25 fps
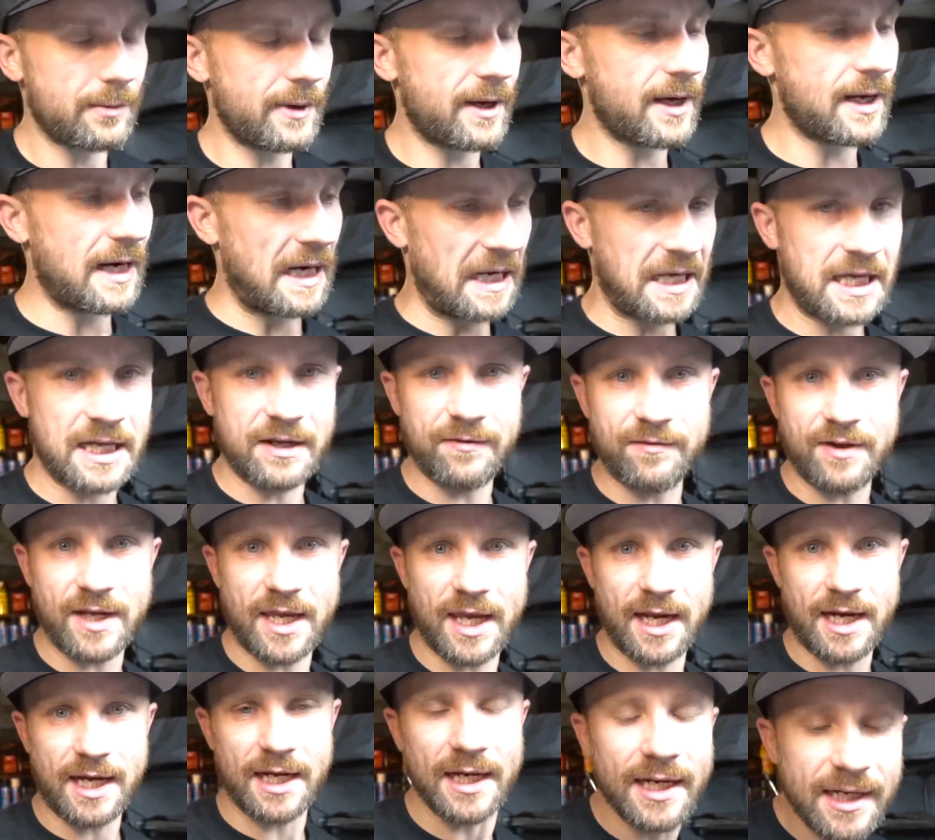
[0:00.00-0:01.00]
man, I can't even
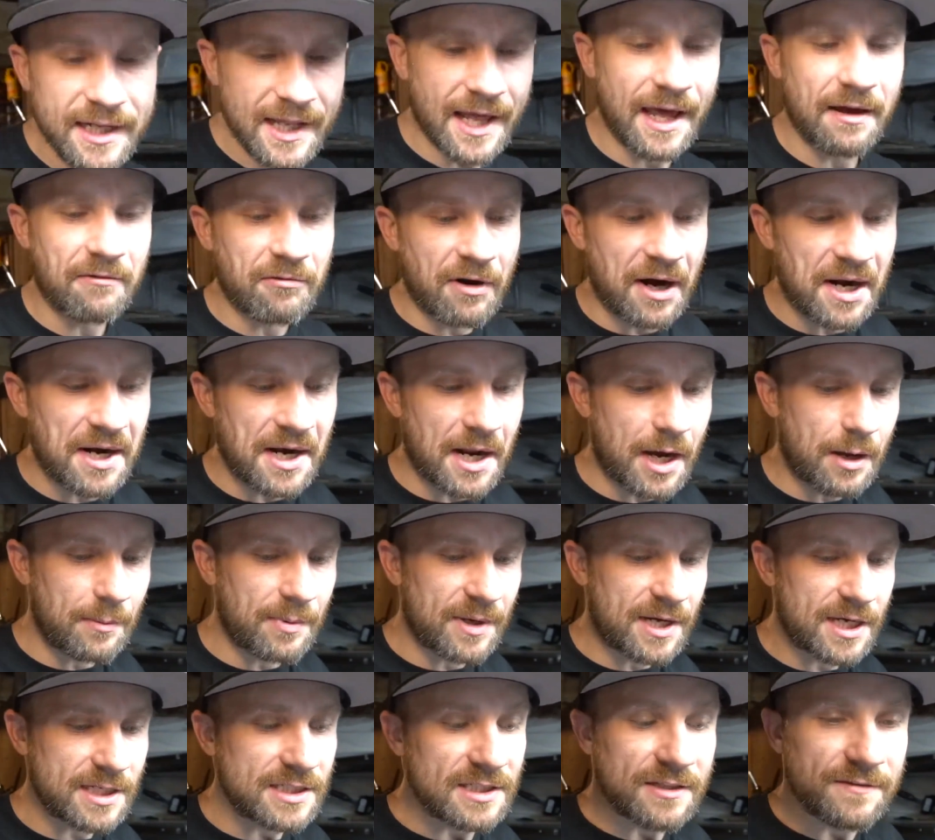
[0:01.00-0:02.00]
get into that right now
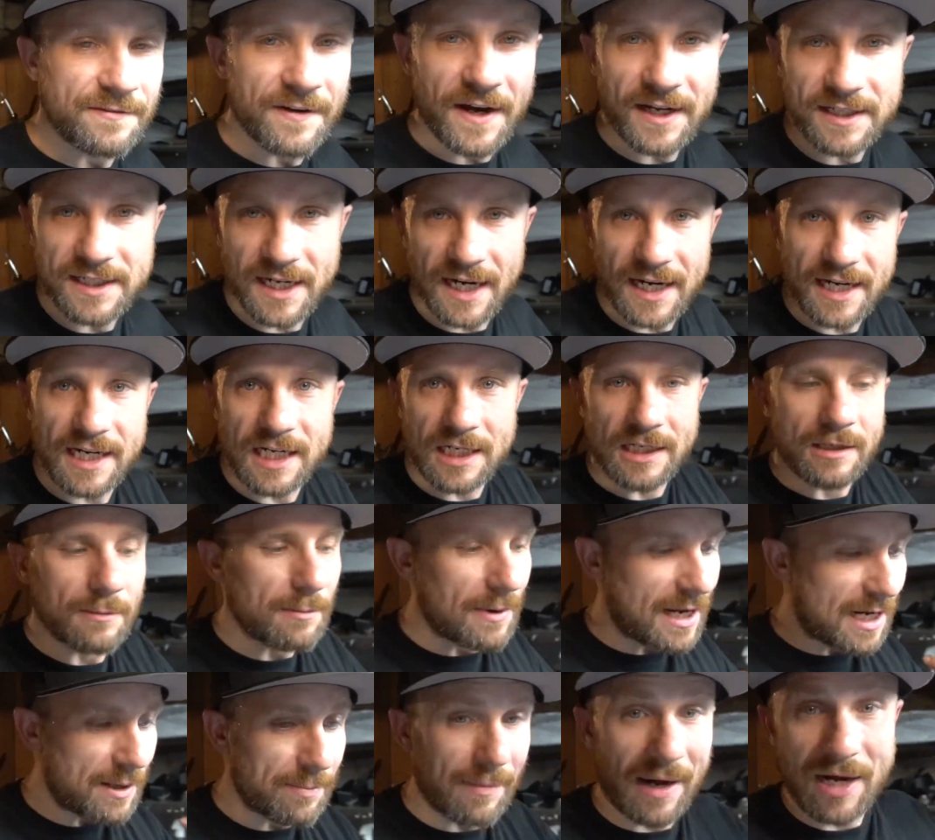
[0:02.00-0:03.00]
because the fact I need to
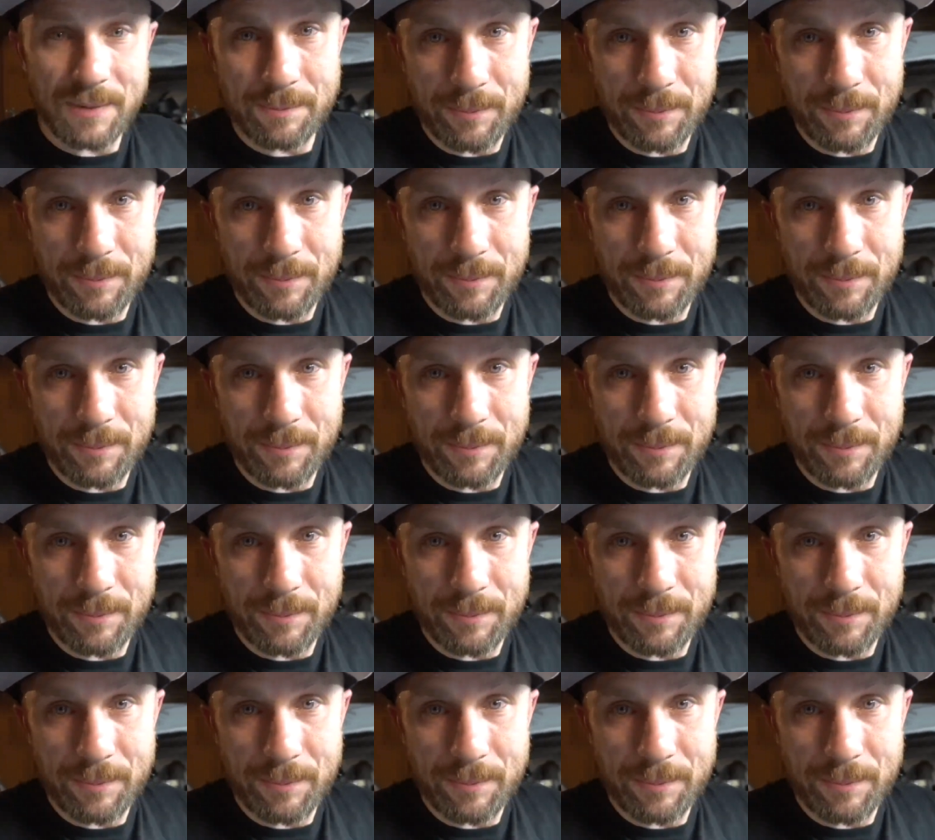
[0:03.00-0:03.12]
make my